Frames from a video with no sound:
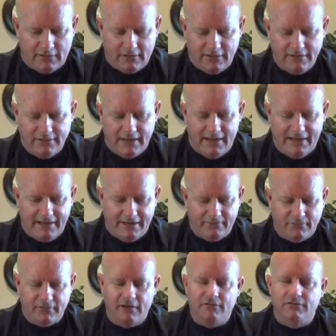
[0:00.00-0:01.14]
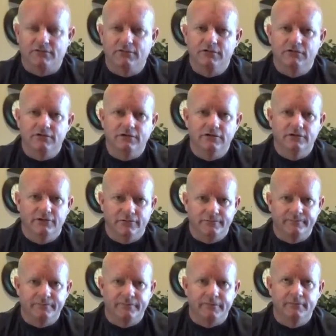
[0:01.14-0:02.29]
He died when I was real
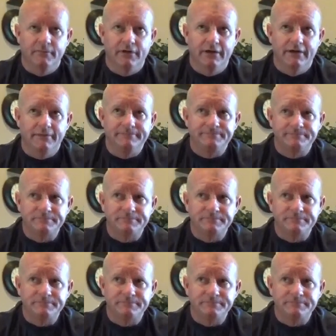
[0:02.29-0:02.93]
young, but